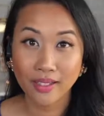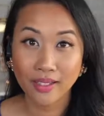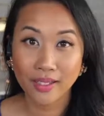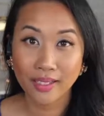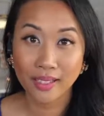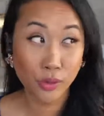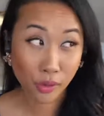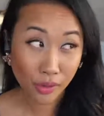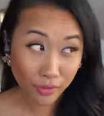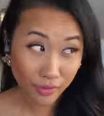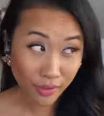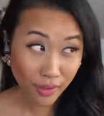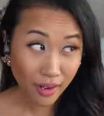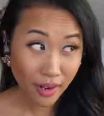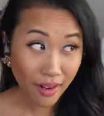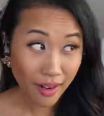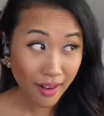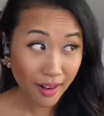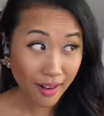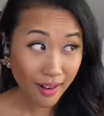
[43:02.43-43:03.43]
So
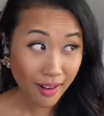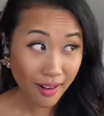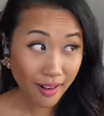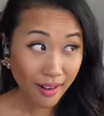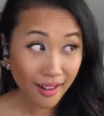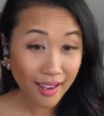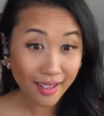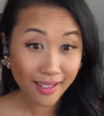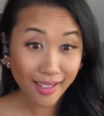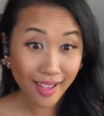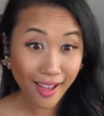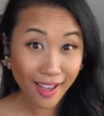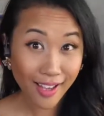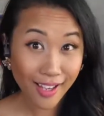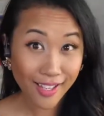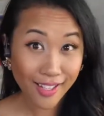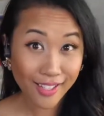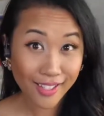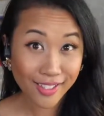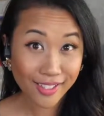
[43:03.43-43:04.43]
far,
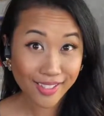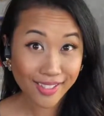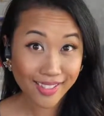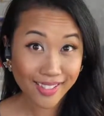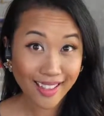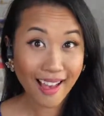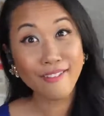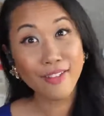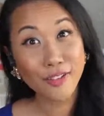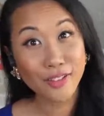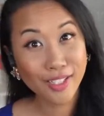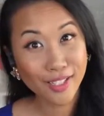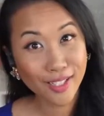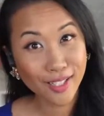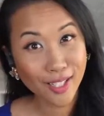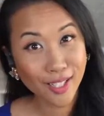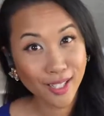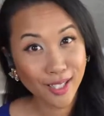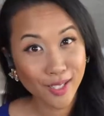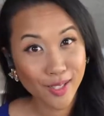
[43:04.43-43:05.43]
gosh, I've already
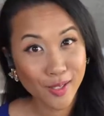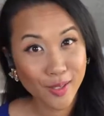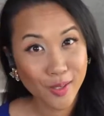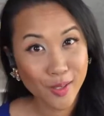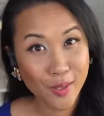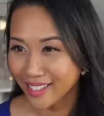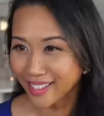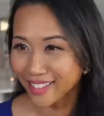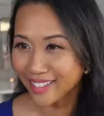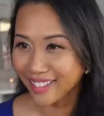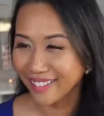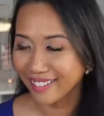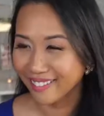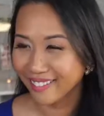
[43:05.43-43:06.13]
taught you so much.